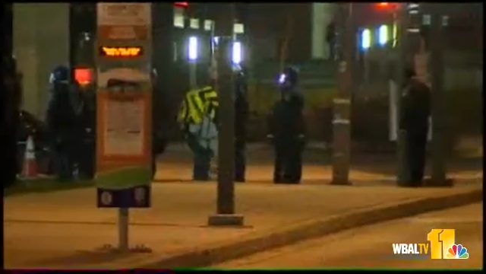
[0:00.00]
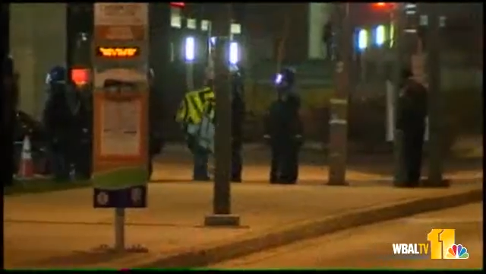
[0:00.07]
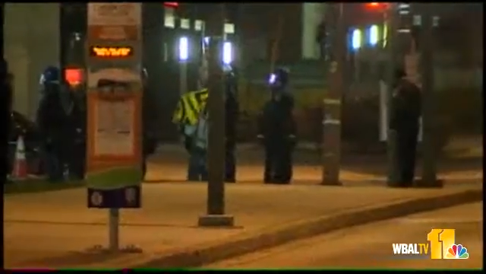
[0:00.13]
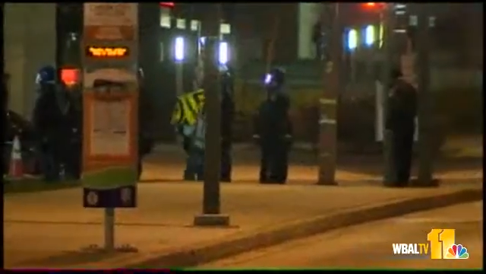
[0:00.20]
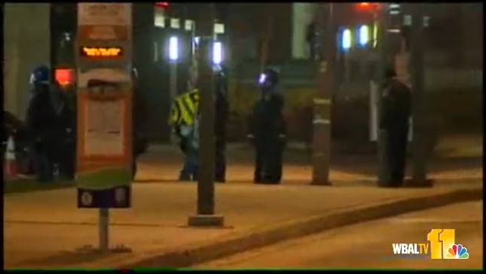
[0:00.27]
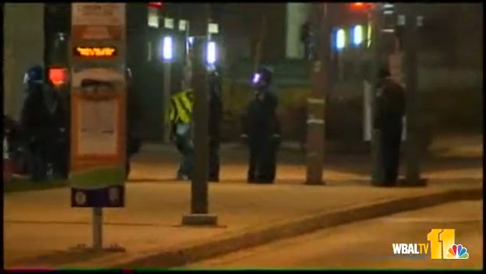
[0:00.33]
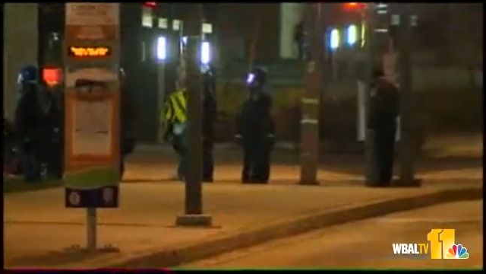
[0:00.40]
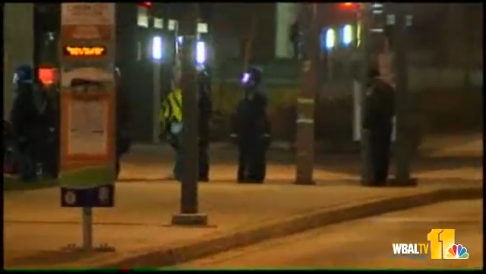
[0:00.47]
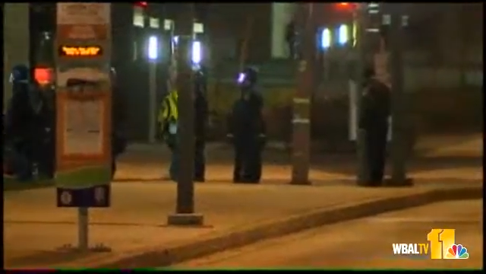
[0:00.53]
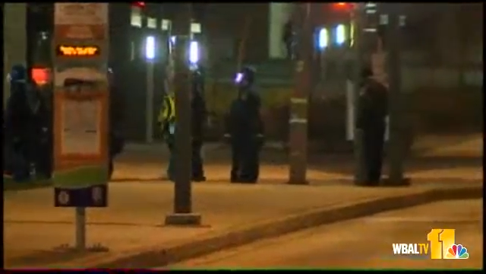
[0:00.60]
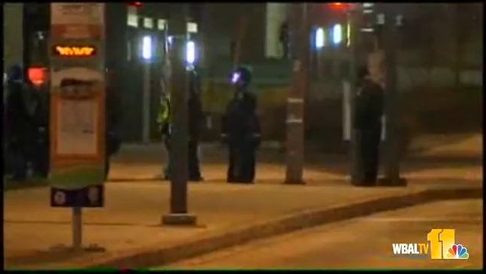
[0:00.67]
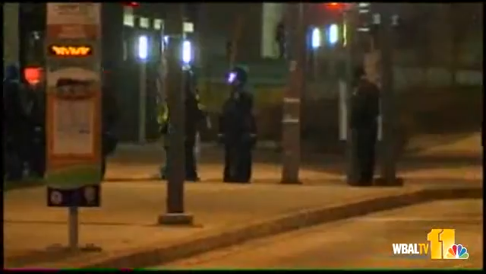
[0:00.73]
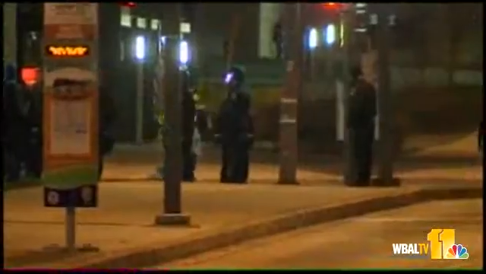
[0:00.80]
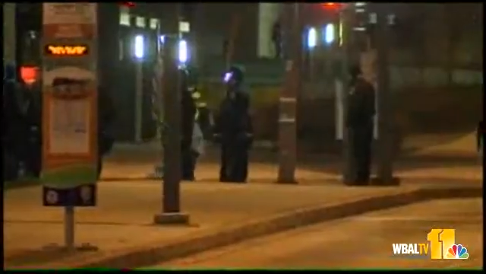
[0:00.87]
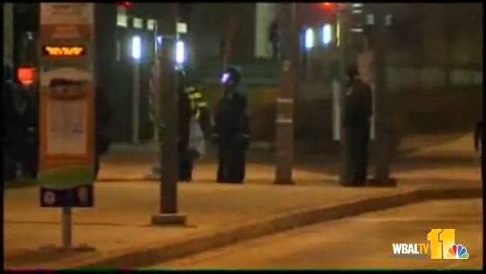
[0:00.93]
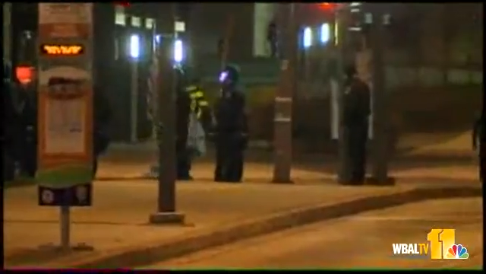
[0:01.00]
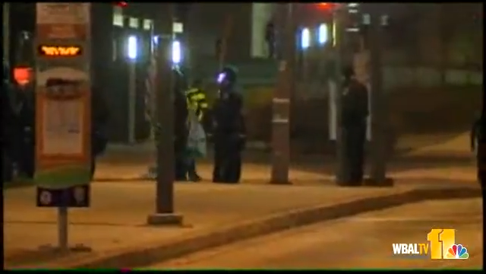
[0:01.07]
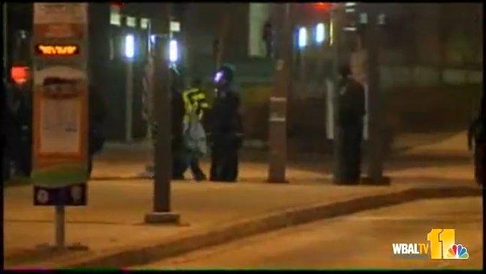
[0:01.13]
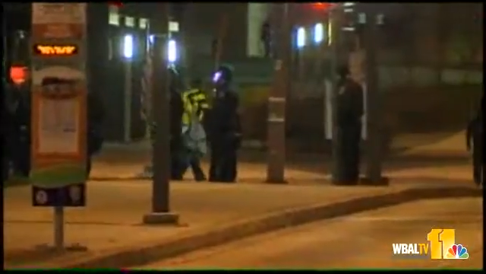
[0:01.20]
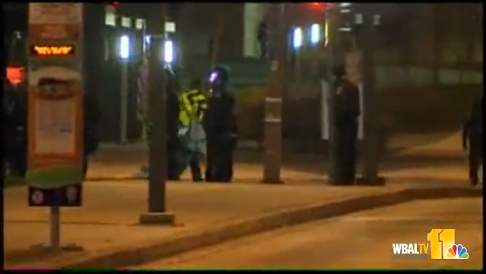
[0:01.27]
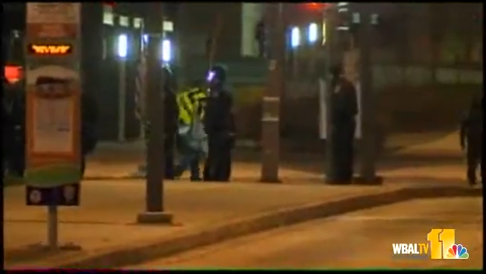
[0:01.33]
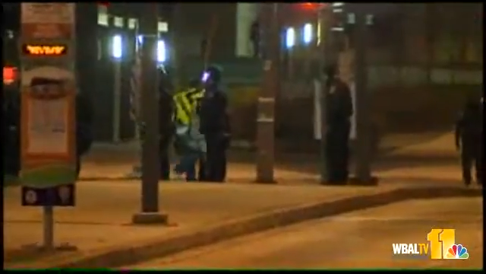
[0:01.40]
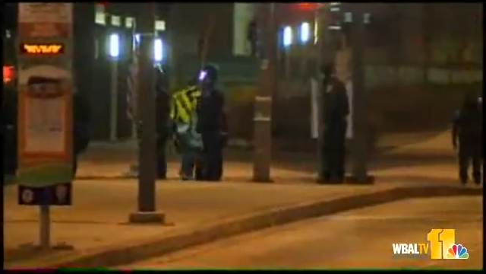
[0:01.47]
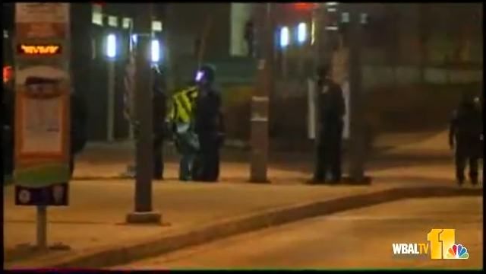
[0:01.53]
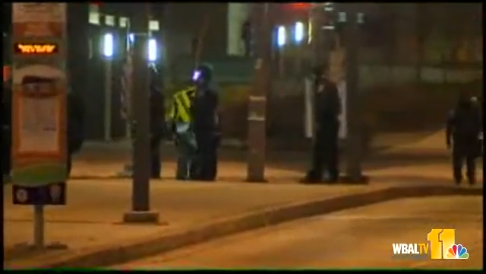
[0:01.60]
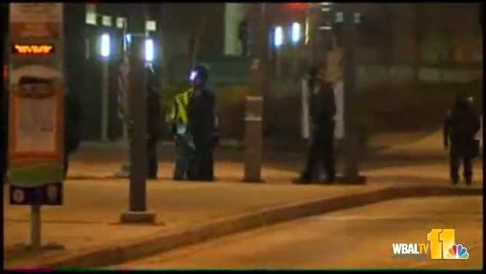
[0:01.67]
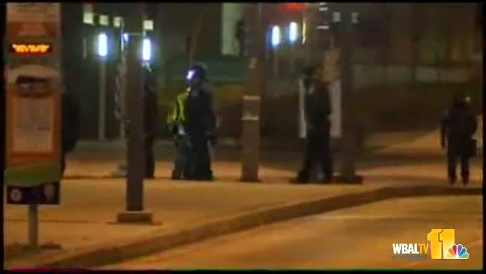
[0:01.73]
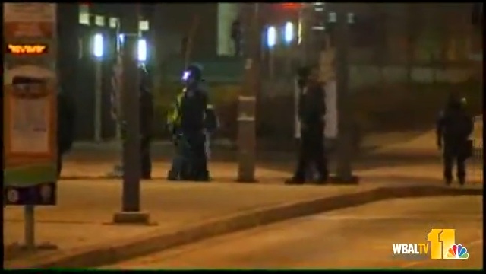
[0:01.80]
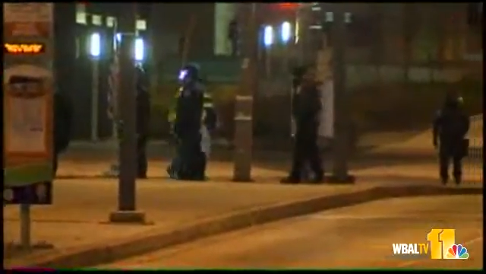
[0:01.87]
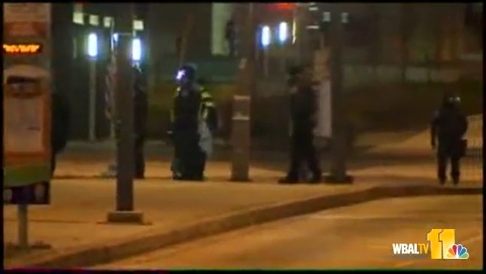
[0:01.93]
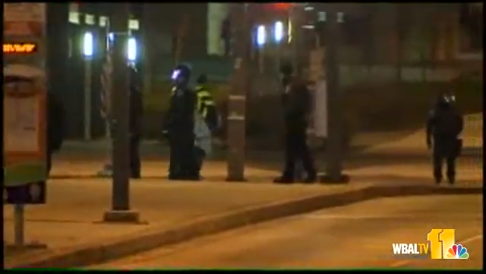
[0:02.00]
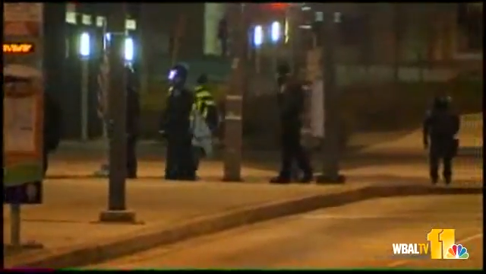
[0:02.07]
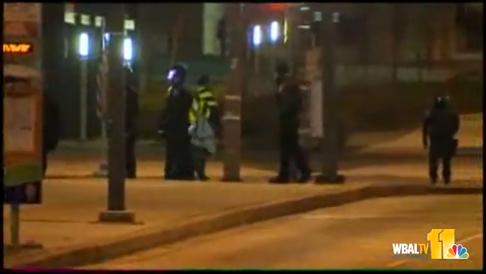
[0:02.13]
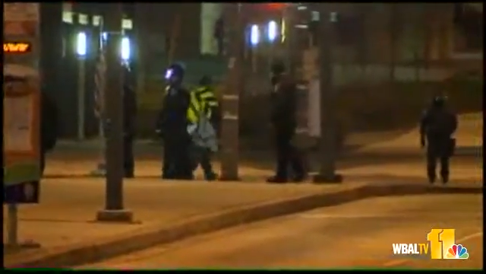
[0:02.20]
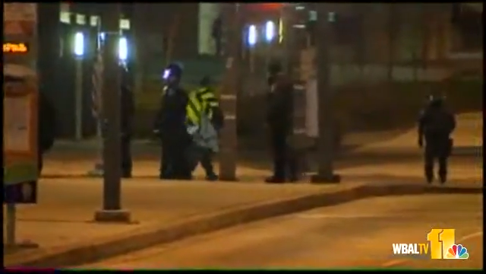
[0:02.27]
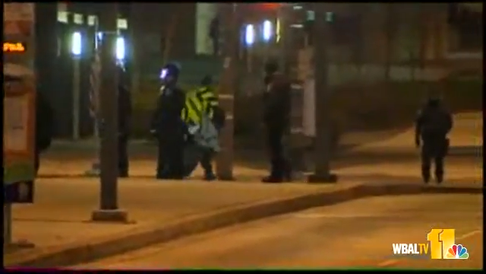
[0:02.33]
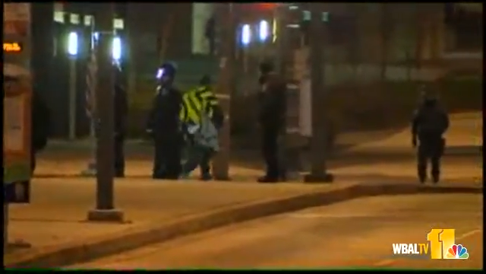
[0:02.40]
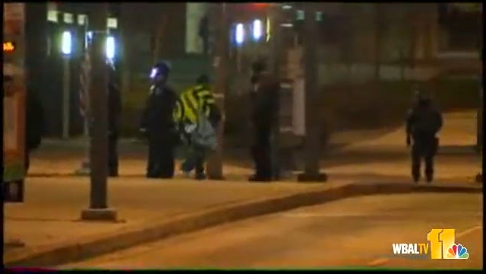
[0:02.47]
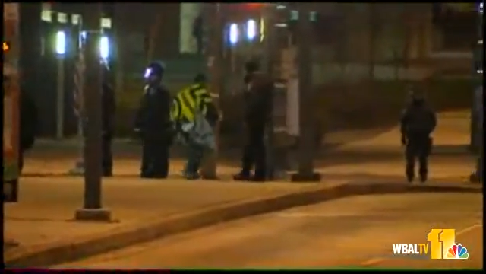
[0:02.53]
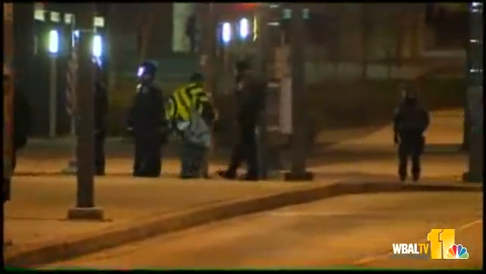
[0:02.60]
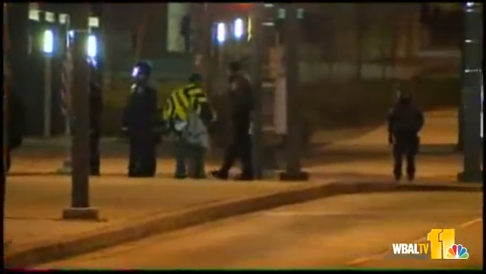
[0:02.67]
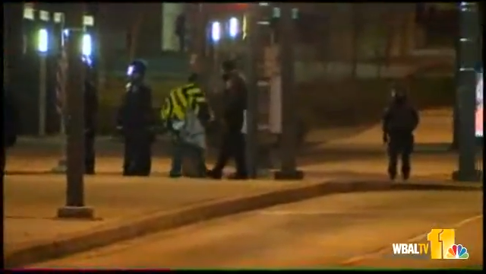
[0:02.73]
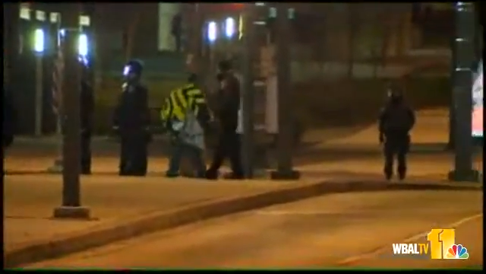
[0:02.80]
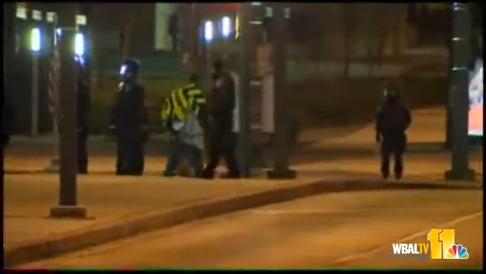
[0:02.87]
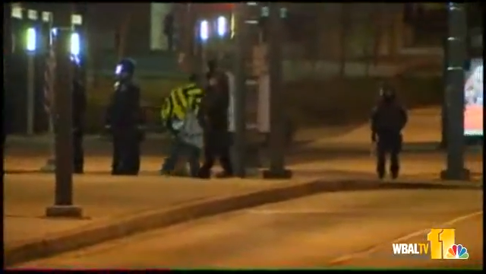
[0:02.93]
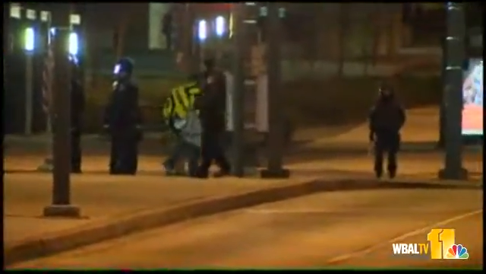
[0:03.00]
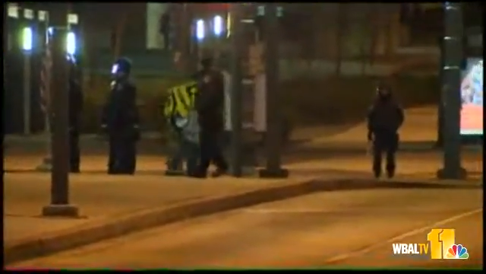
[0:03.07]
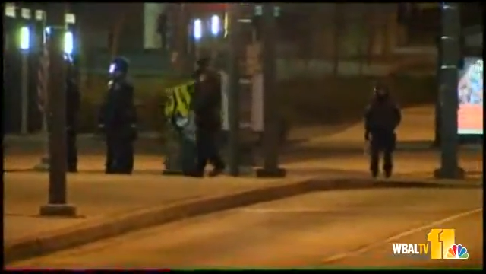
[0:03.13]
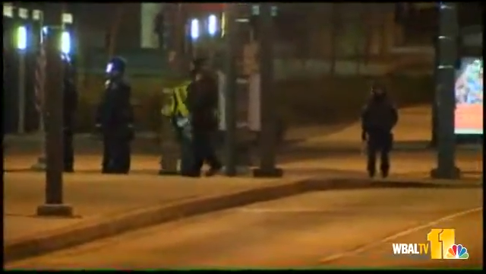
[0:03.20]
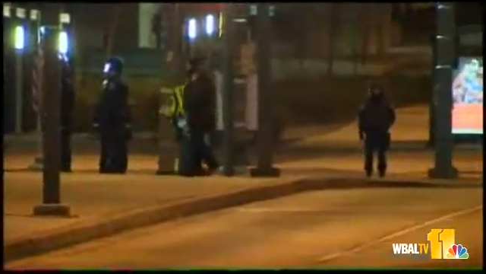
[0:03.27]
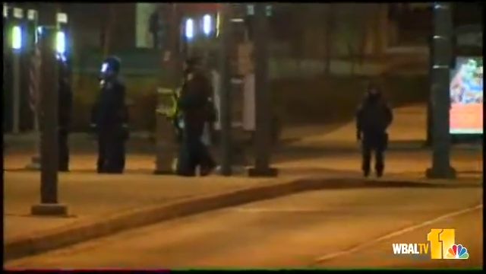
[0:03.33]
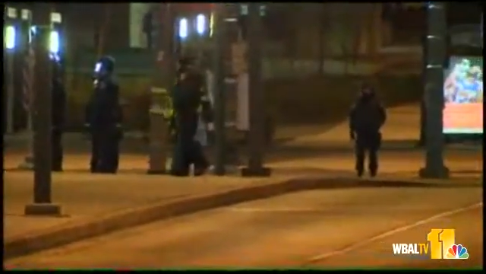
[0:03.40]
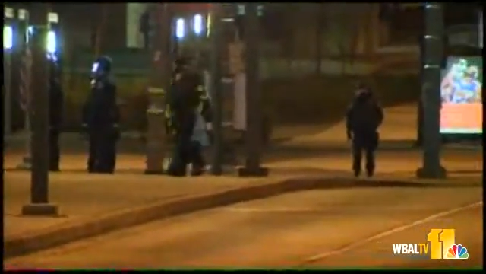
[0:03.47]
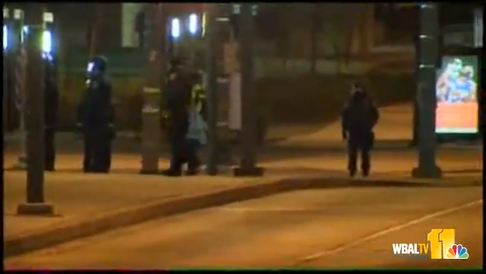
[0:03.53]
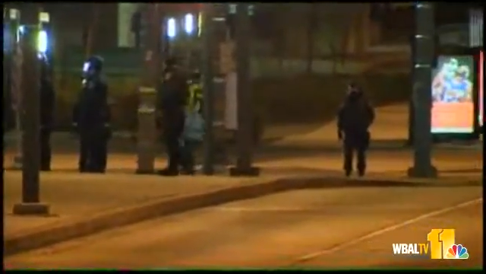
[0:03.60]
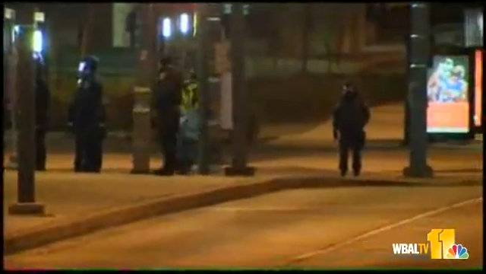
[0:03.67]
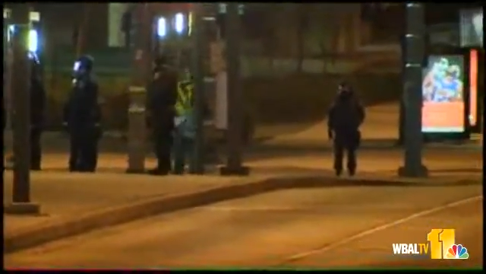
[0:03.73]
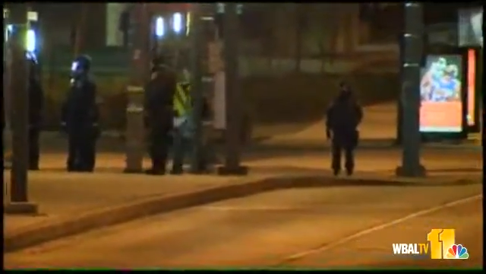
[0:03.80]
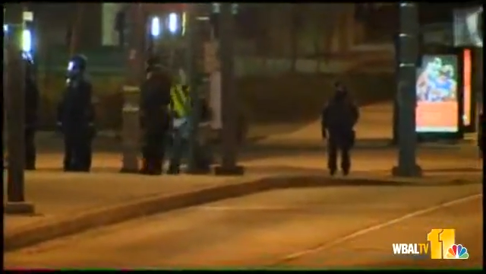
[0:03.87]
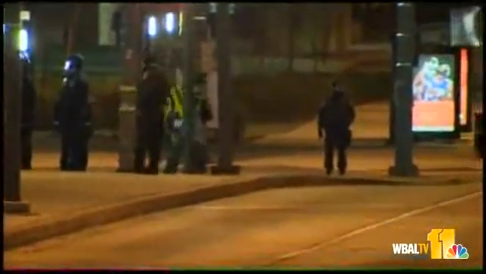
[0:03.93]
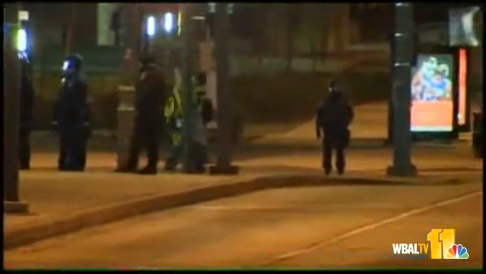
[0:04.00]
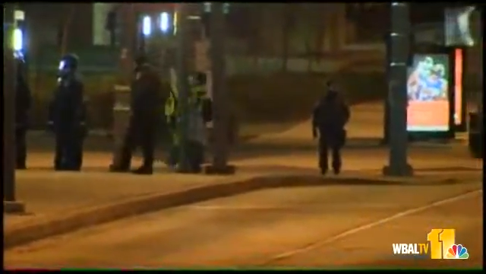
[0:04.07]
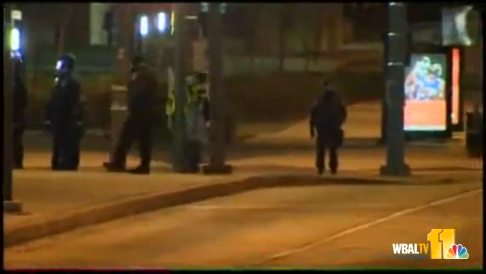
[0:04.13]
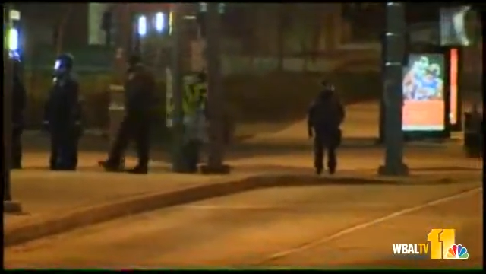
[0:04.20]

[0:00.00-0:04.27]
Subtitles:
No face is visible, so there are no lips to read.